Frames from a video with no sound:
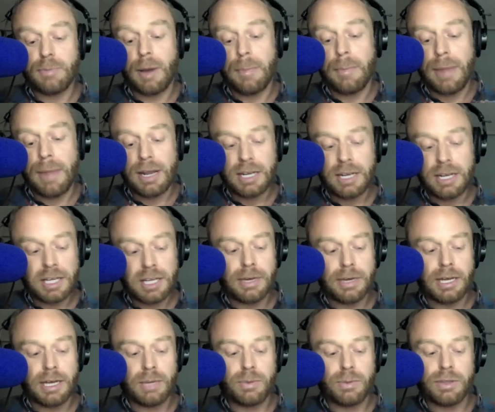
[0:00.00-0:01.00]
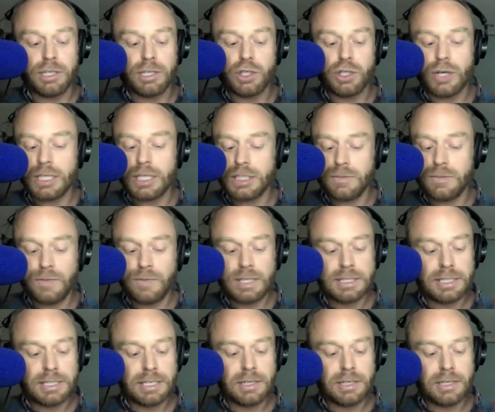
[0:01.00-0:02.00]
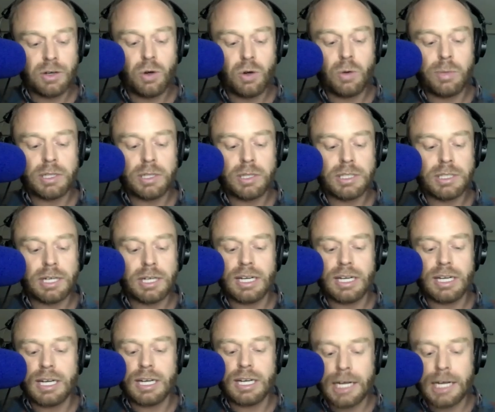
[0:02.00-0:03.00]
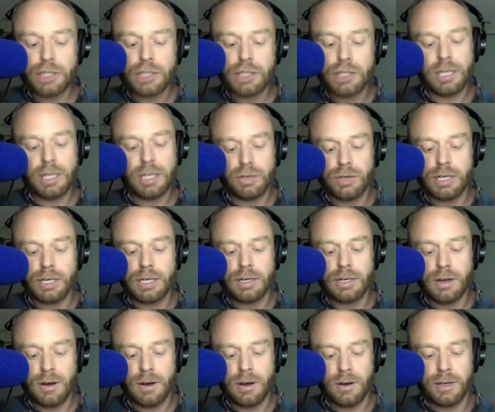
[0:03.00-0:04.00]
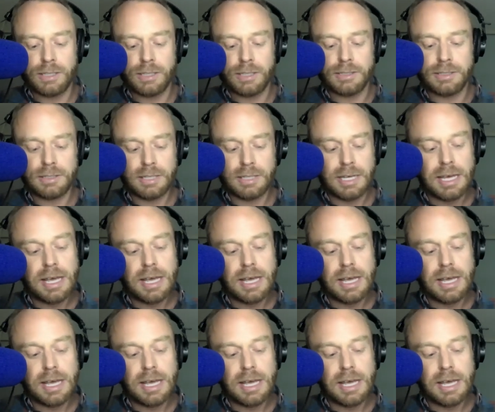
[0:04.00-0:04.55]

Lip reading: Melanie Abede with the transfixing, almost unnaturally green eyes.